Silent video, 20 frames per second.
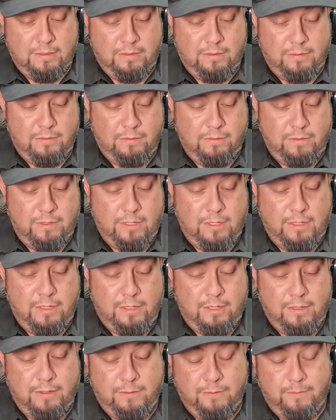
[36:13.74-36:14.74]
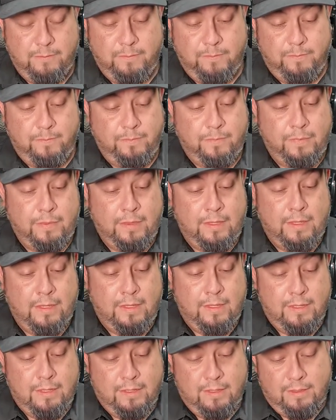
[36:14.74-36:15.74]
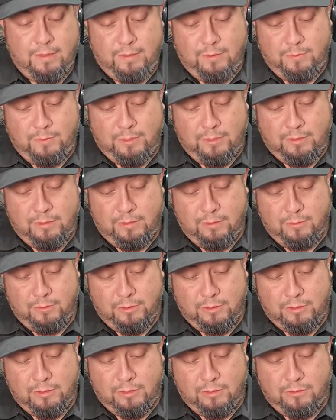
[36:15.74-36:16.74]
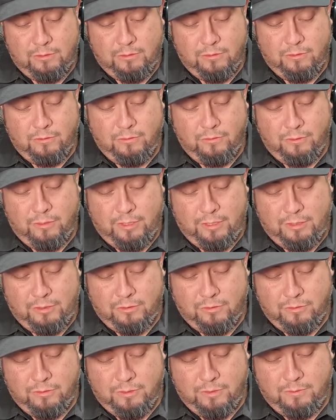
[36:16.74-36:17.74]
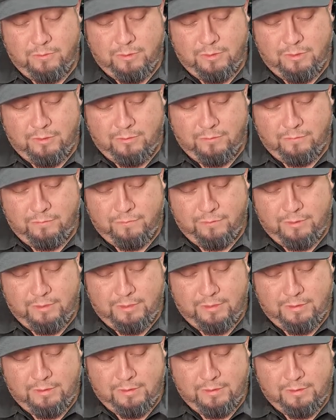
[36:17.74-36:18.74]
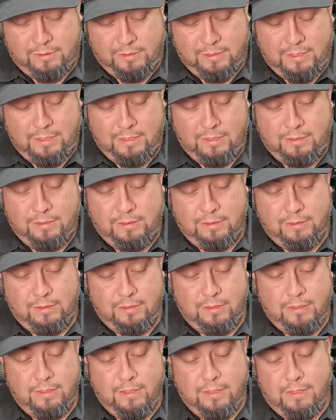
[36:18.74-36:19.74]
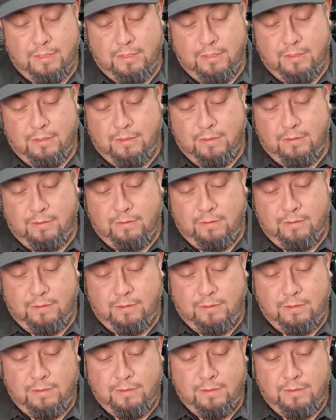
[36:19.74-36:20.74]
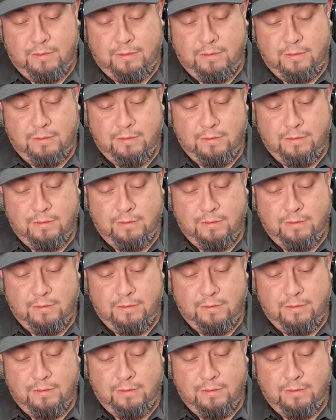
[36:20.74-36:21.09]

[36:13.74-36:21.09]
Alright. It'll be a little bit slower where I trimmed. Hopefully it stays on.